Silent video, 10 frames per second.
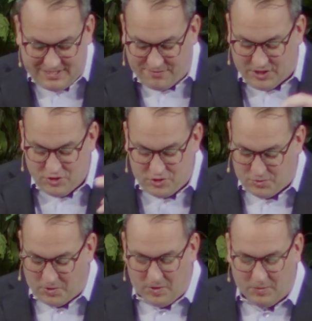of
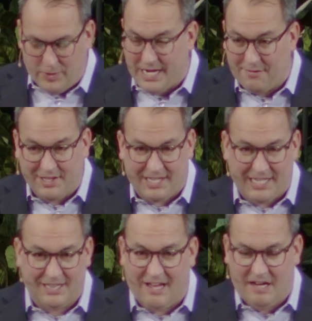control when everything
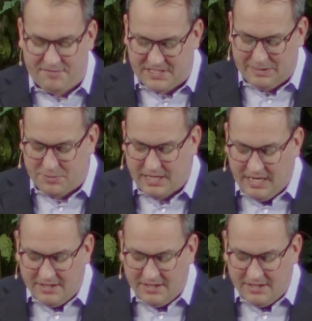in life seems